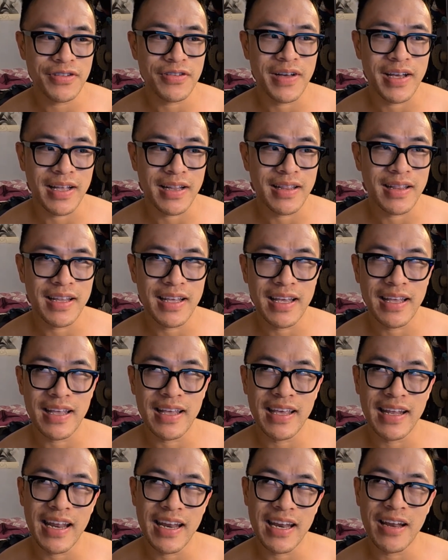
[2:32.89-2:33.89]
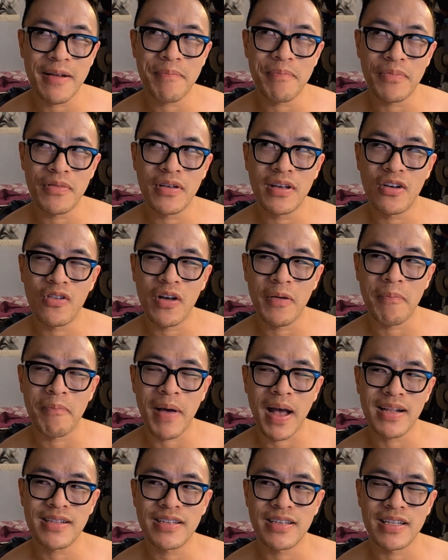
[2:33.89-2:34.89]
So it ended up going
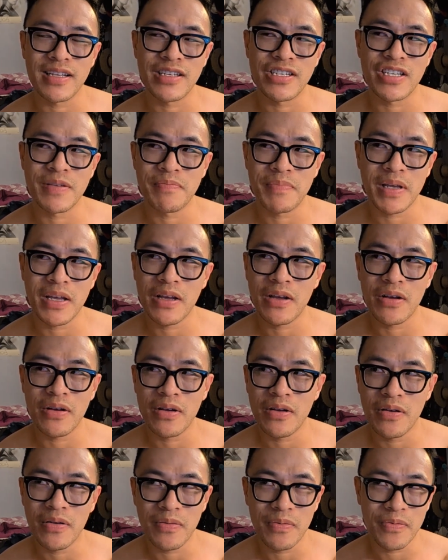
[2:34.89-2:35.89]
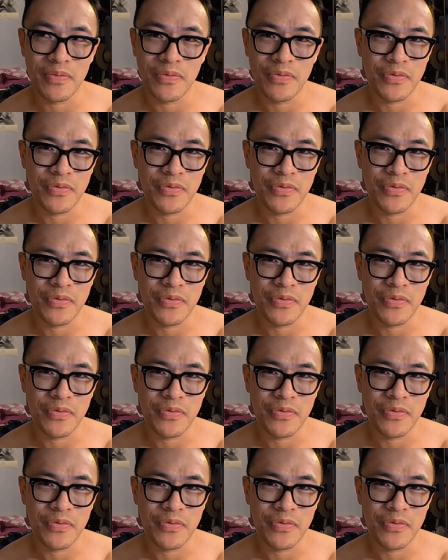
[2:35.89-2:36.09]
back to the shipping